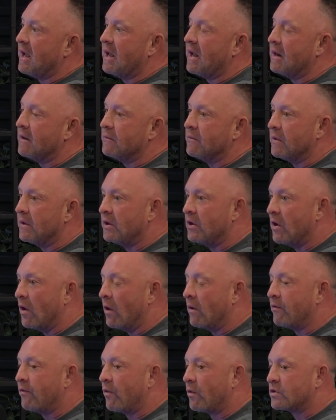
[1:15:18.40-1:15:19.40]
And
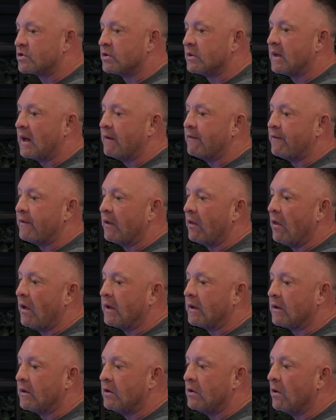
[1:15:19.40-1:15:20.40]
unfortunately, I feel
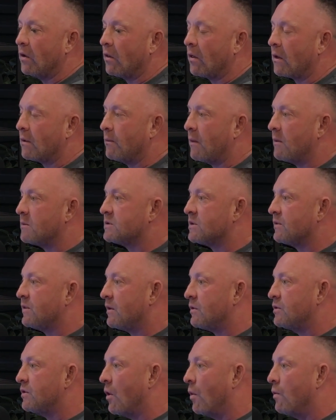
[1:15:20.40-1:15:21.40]
like a lot of moms out
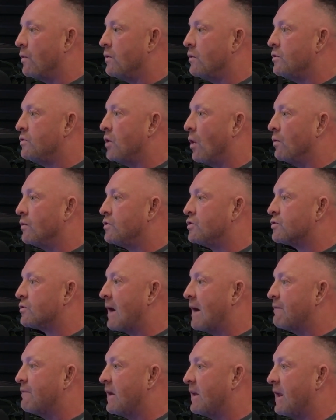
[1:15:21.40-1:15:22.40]
there don't
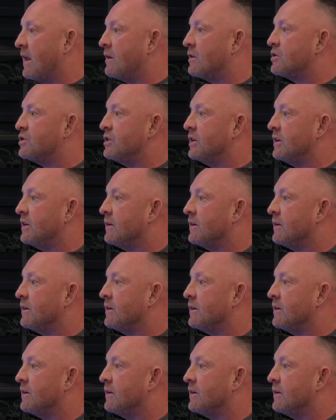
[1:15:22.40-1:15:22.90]
drive that energy.